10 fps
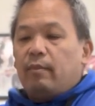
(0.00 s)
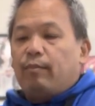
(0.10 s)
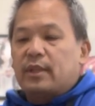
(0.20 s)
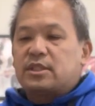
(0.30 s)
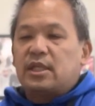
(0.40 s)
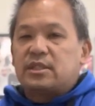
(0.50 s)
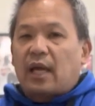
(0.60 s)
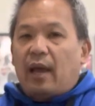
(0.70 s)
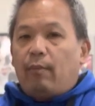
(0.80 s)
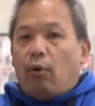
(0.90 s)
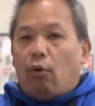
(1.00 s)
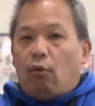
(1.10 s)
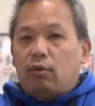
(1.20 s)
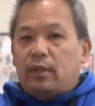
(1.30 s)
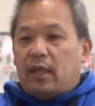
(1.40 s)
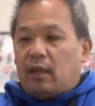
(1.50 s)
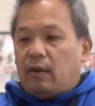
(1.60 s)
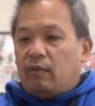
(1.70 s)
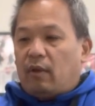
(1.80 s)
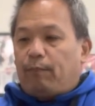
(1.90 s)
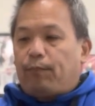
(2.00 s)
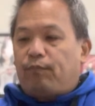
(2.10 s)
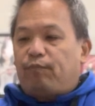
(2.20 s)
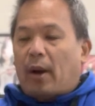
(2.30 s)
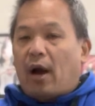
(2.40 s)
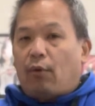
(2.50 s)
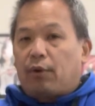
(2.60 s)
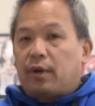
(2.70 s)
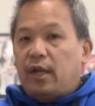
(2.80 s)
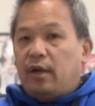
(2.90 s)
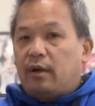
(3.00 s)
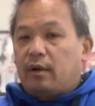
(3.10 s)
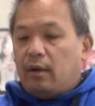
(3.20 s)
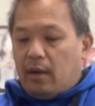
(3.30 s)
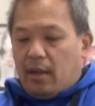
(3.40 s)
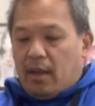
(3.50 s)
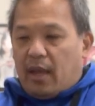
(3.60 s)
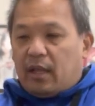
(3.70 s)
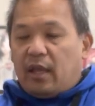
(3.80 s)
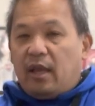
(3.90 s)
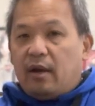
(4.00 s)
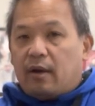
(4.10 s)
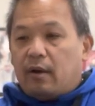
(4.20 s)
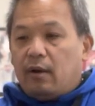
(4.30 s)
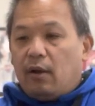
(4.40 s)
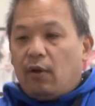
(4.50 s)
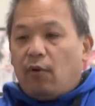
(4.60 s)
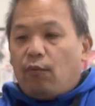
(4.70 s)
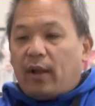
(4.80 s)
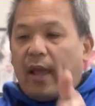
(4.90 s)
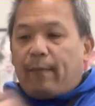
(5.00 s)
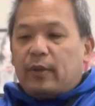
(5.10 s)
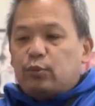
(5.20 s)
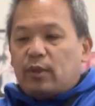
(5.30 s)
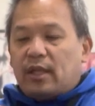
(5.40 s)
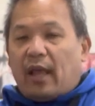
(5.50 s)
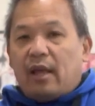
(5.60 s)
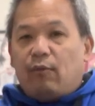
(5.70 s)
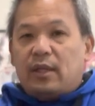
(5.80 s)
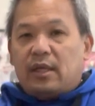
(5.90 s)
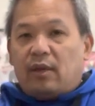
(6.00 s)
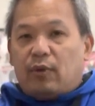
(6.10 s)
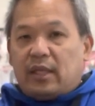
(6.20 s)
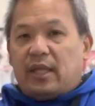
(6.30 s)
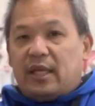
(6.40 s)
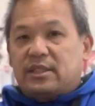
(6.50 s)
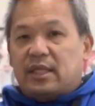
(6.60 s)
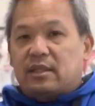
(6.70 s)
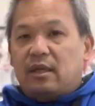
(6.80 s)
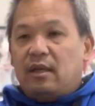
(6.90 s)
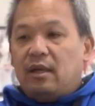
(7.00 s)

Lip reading: But since I'm holding the power here and here, what happens when it hits it?